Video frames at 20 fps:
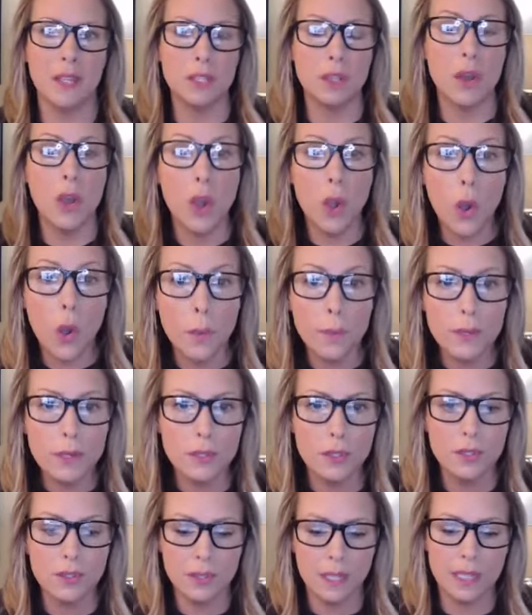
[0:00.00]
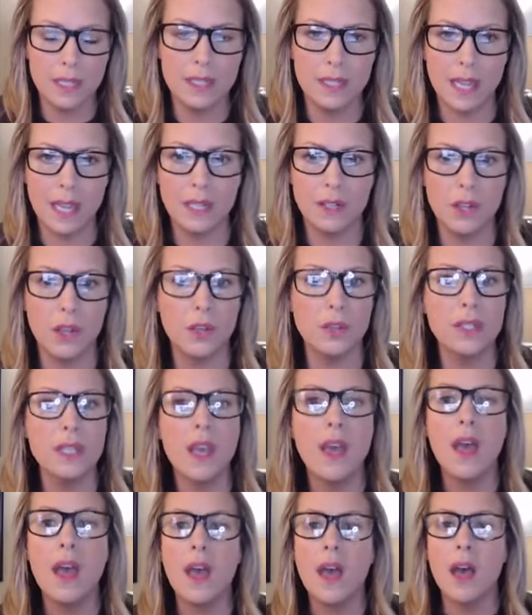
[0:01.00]
So I hope you tune in, take notes.
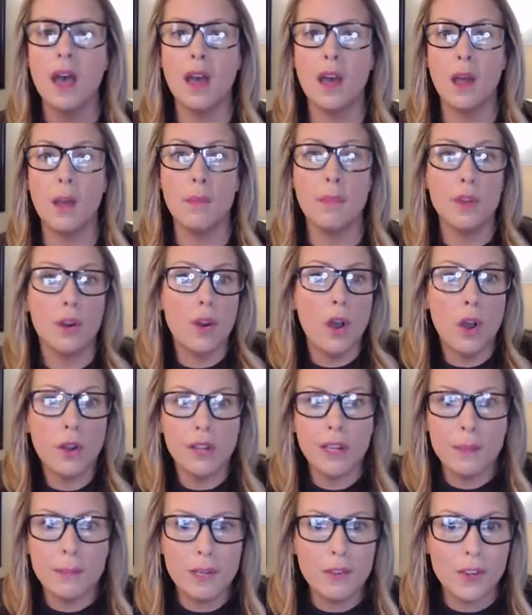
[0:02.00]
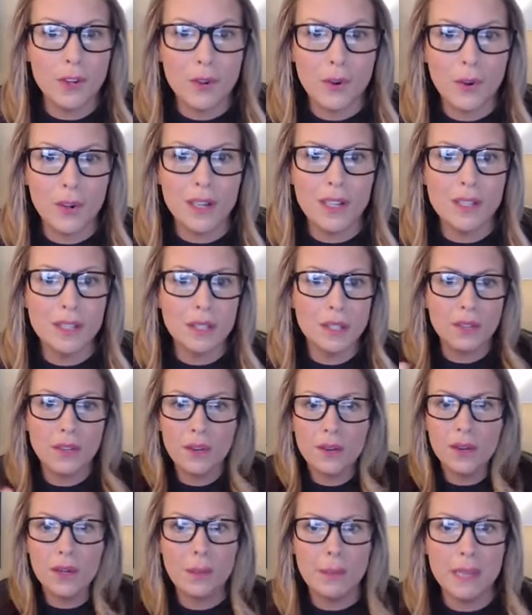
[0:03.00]
Um, they're all going to be recorded, so they're
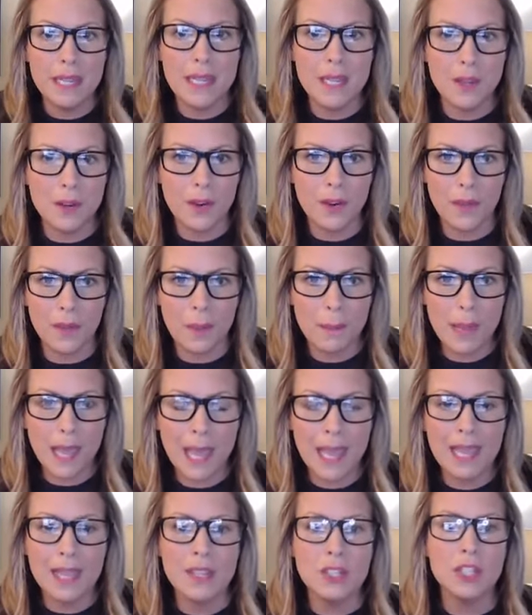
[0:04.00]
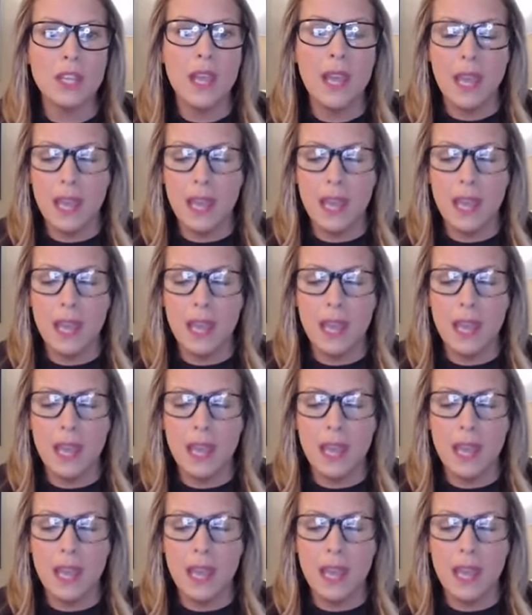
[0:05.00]
going to be here on the page.